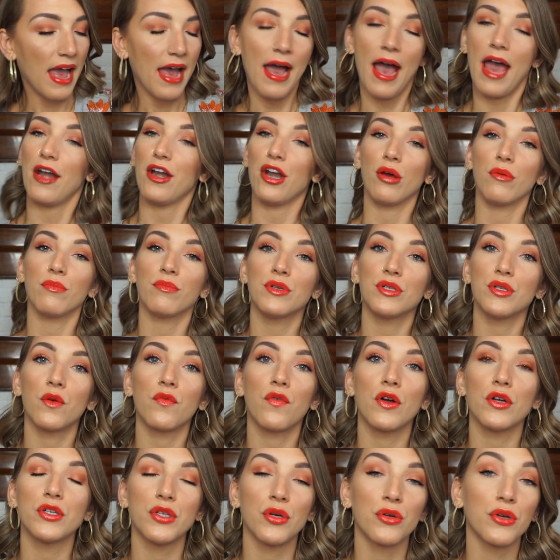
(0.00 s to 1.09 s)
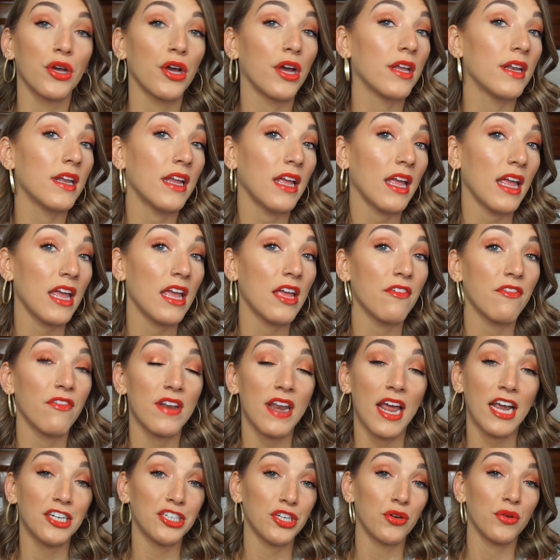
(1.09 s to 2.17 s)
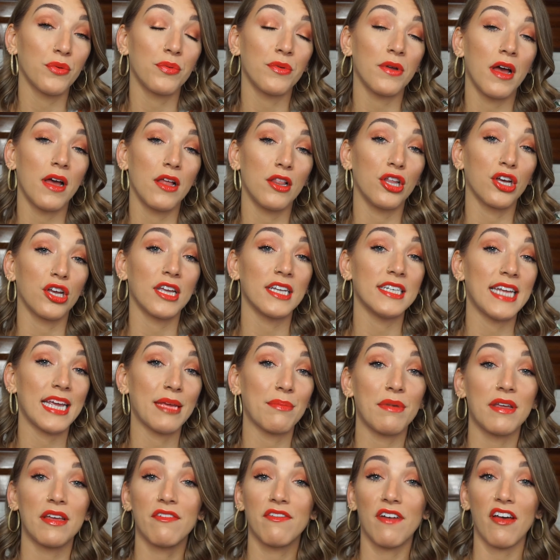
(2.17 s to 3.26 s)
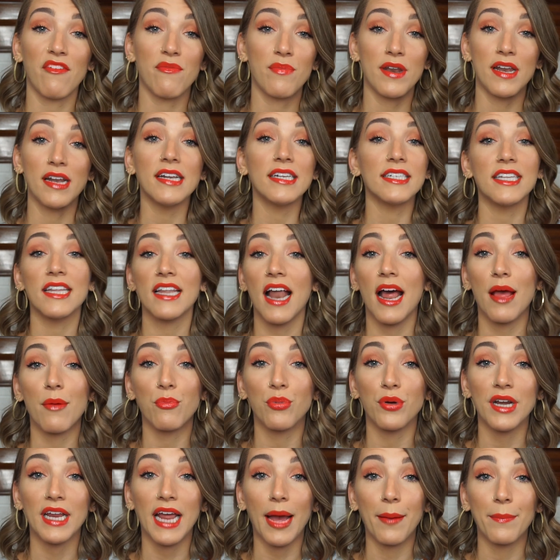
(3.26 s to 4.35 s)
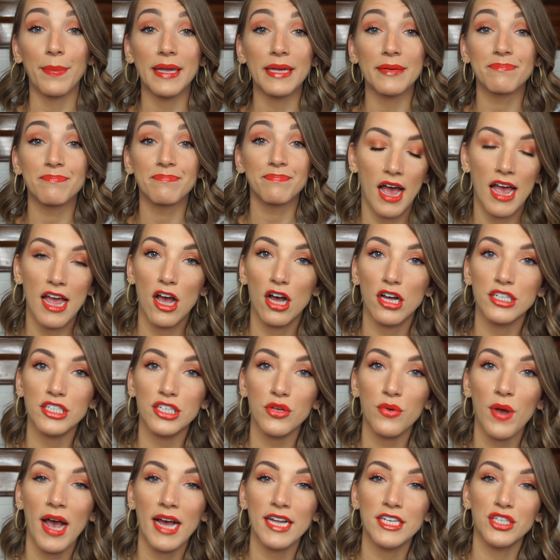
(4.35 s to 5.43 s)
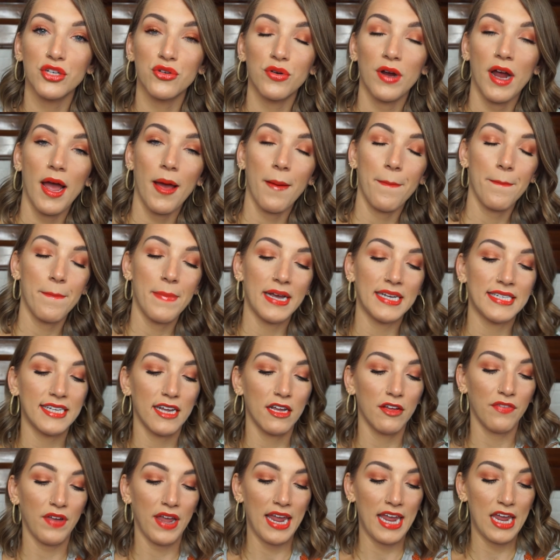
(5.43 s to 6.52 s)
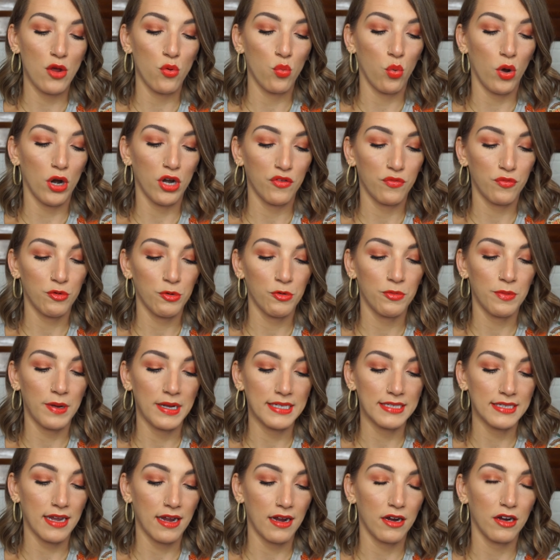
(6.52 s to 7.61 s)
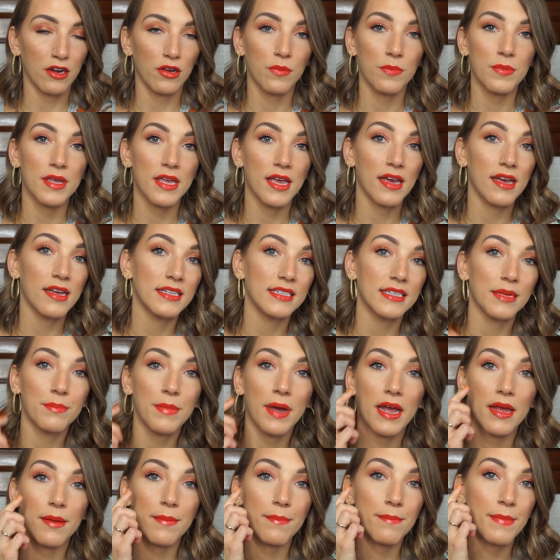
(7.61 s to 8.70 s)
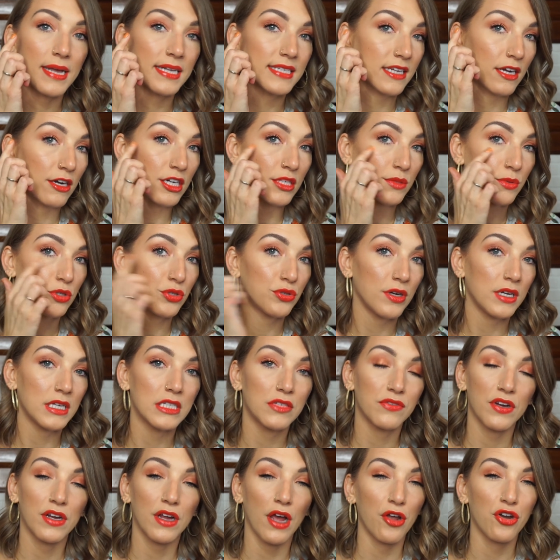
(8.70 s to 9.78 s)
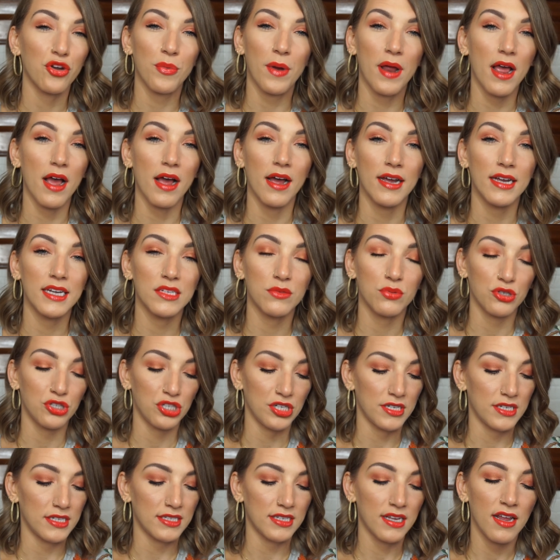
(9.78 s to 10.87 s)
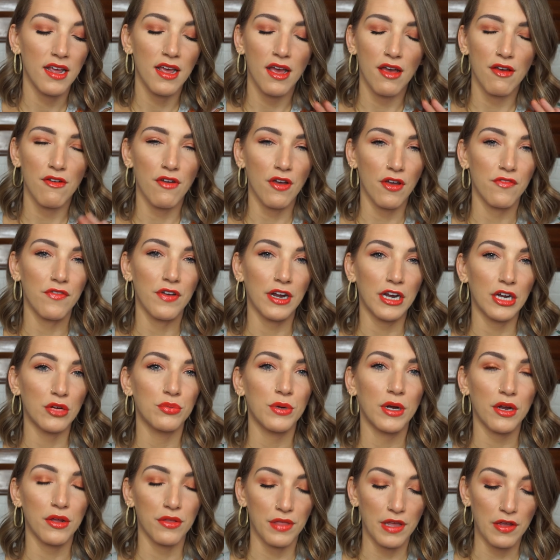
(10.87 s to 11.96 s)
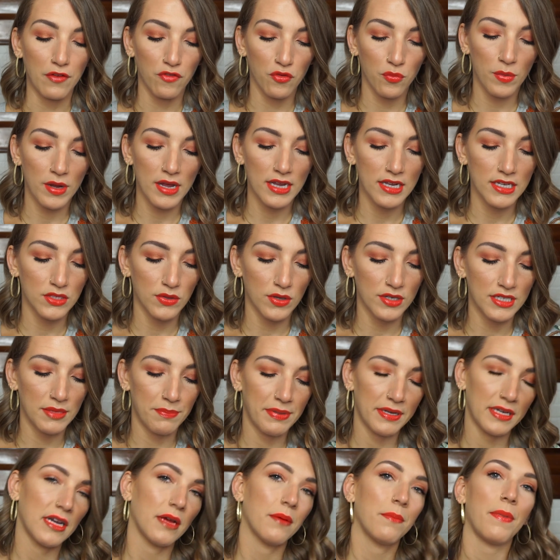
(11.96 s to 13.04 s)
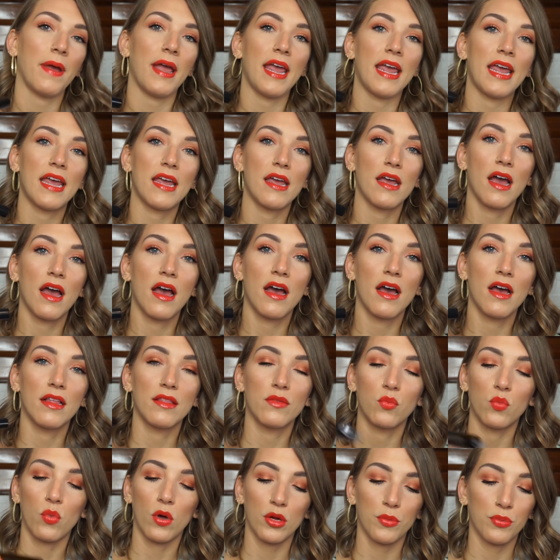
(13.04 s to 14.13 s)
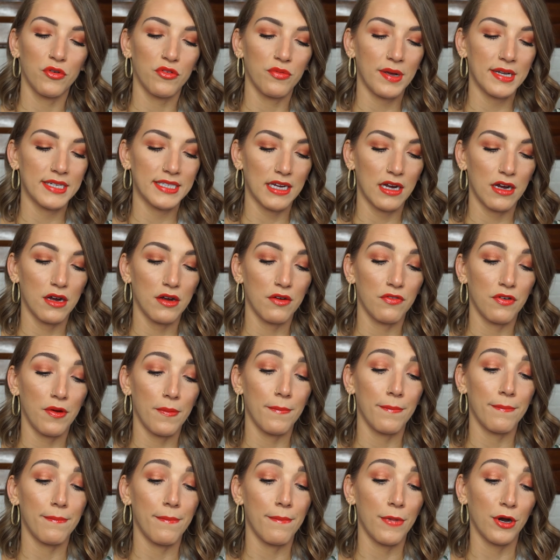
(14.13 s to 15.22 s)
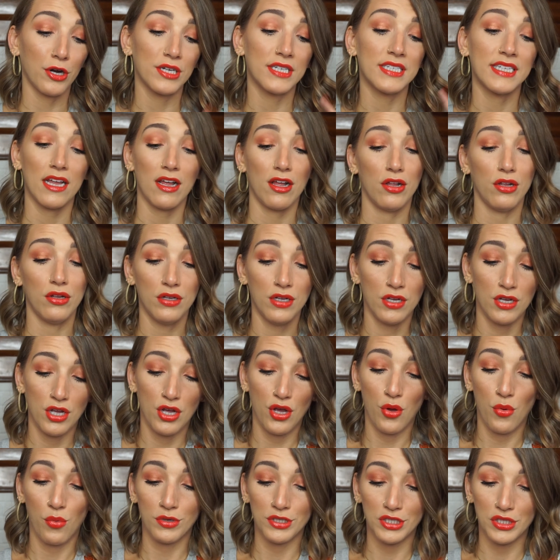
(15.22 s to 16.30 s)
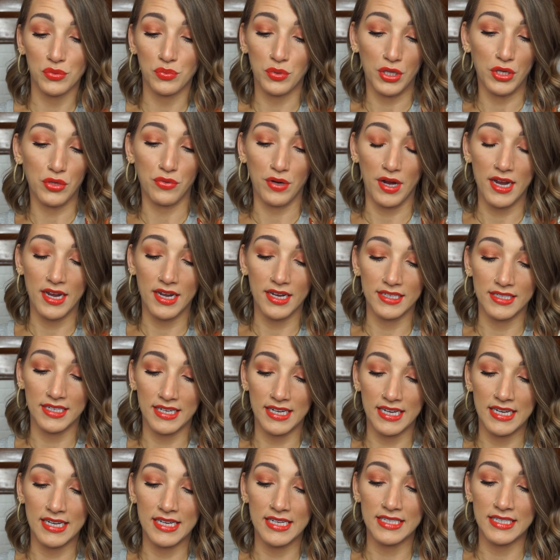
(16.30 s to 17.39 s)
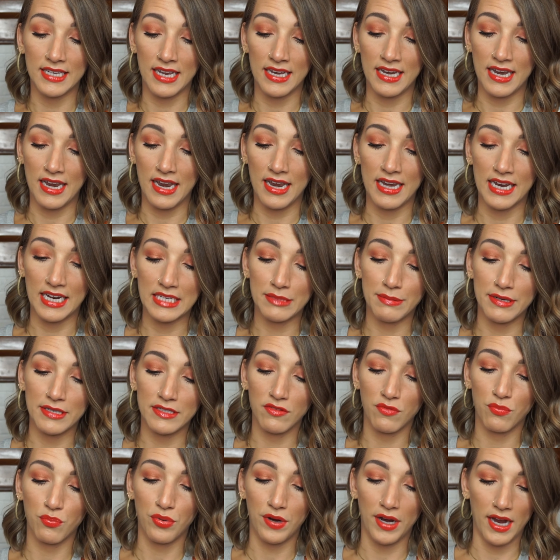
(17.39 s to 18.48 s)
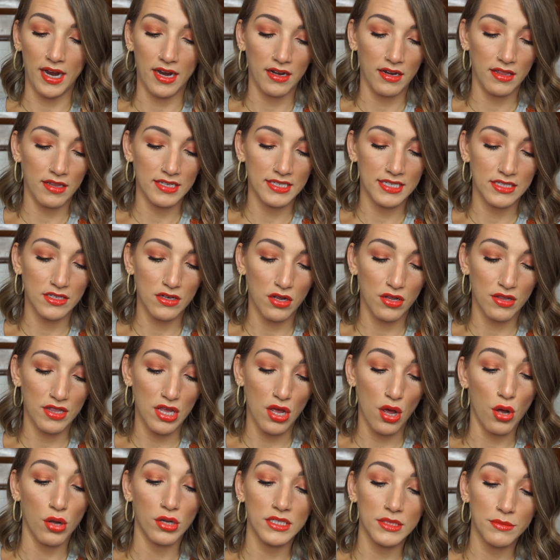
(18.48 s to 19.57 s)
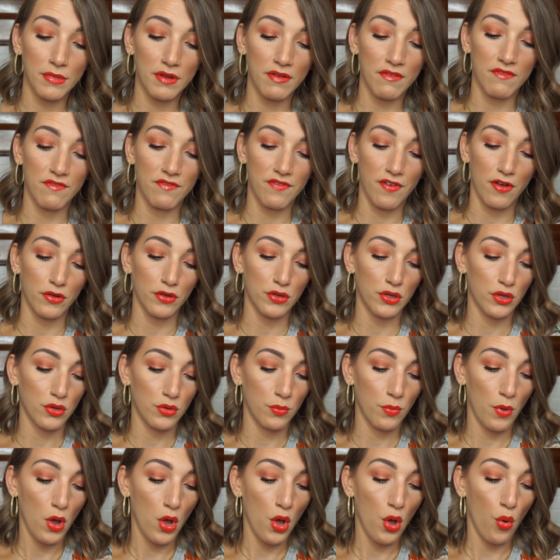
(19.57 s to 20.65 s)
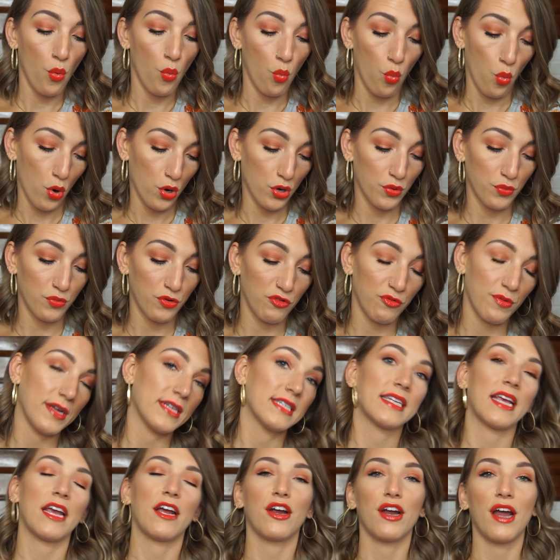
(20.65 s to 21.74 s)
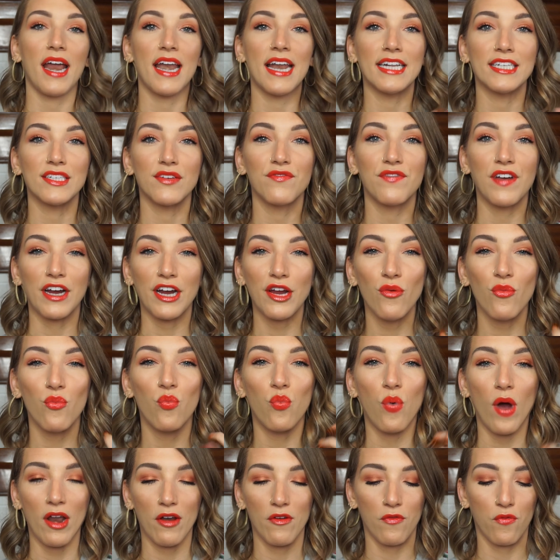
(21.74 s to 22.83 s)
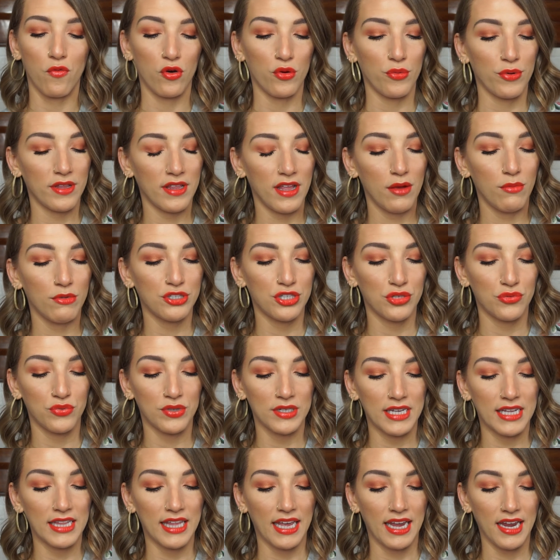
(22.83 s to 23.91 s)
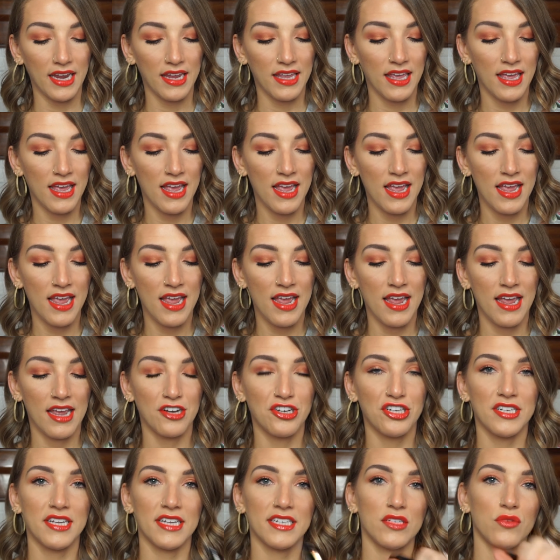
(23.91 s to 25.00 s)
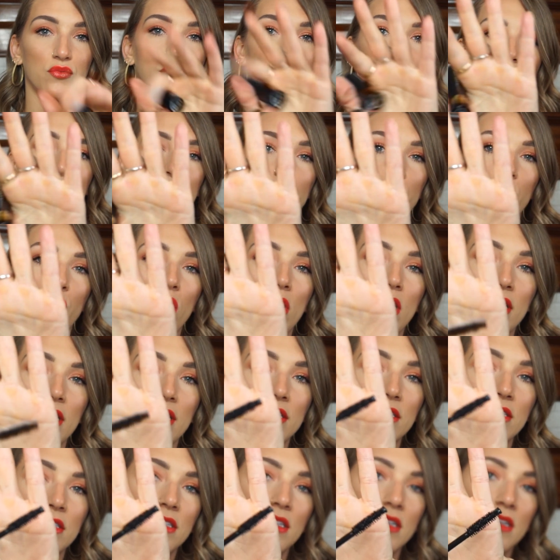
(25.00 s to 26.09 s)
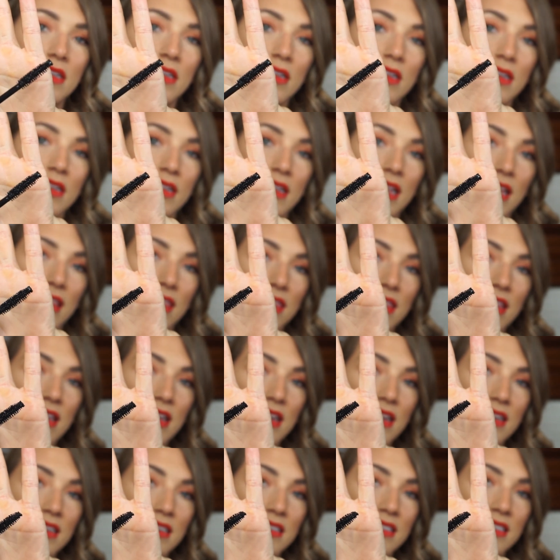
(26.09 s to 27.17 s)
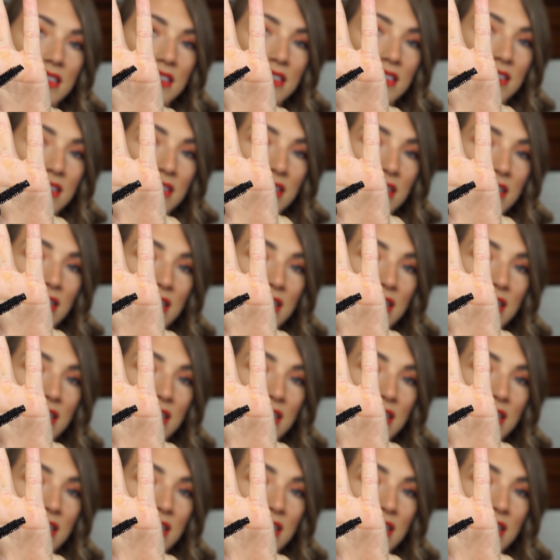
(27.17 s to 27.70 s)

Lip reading: I don't know, so far so good. If an eyeshadow look can take me 5 minutes, then I'm pretty happy. I also had to grab myself a waterproof mascara because my mascara has been transferring under my eyes, which is a very rare thing for me. So I did pick up a waterproof mascara from Marcel, which is really great because it is an inexpensive brand. This is called the Ultimate Volume Waterproof Mascara, and it's a very wet formula, which I really like. It just has a regular wand like this.